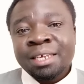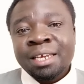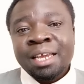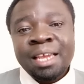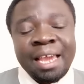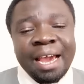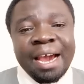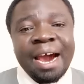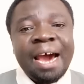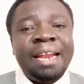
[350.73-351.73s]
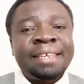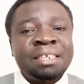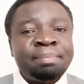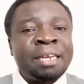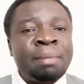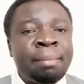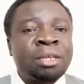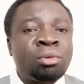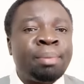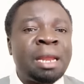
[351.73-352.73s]
He anticipates
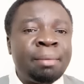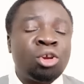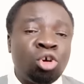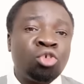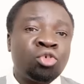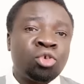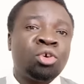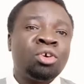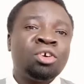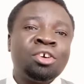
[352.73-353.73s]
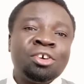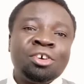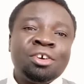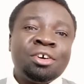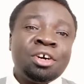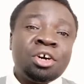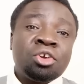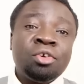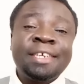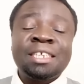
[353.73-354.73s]
members of parliament also
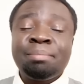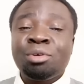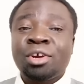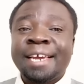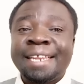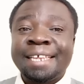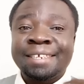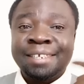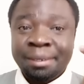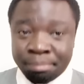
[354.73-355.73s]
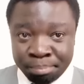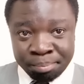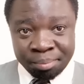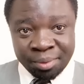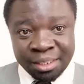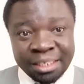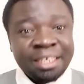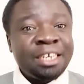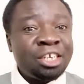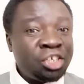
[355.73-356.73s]
to reciprocate the same,
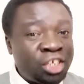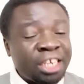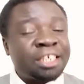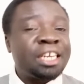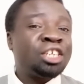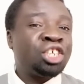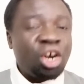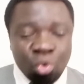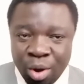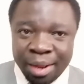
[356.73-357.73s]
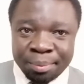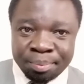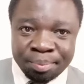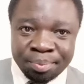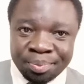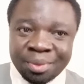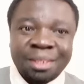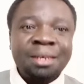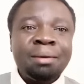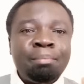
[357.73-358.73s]
reject Gachagua.
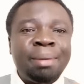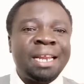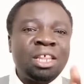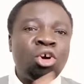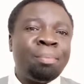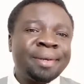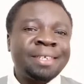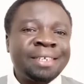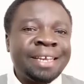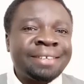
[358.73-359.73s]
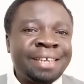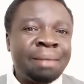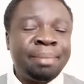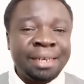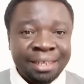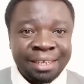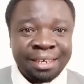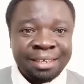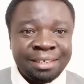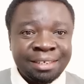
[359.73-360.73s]
But the opposite just happened
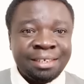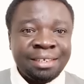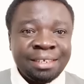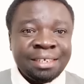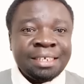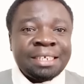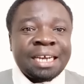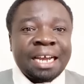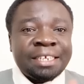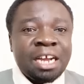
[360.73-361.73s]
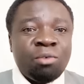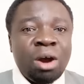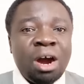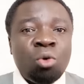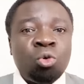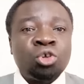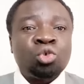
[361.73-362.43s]
here. Gachagua was